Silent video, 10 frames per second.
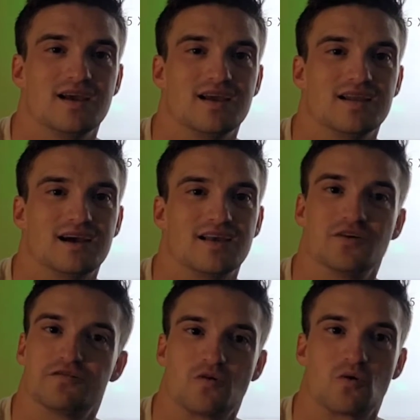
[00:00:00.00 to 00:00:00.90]
And
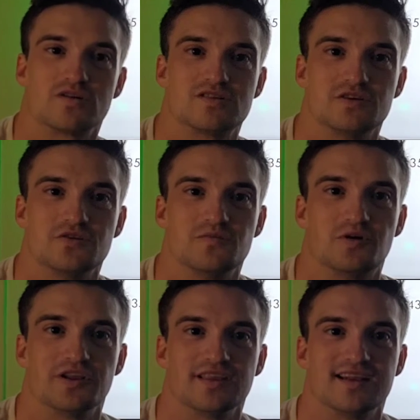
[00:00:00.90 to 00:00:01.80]
I look forward
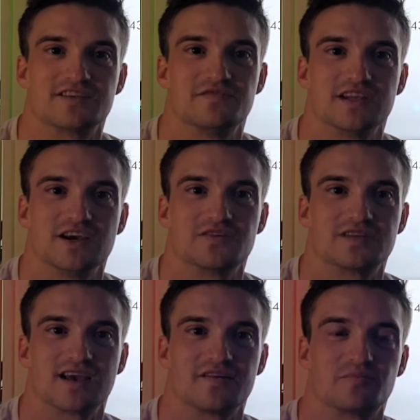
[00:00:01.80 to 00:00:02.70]
to putting the next video
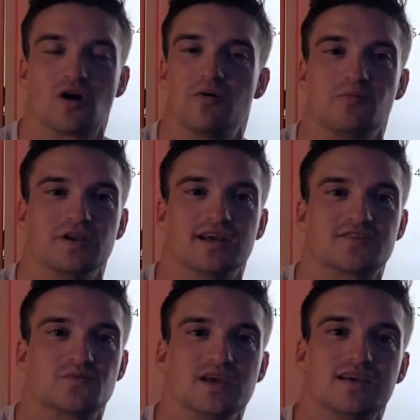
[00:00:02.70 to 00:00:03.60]
together probably
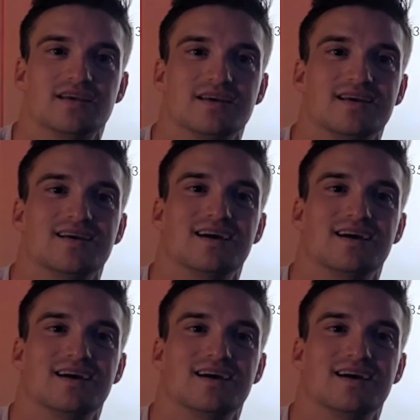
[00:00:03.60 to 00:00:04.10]
next week.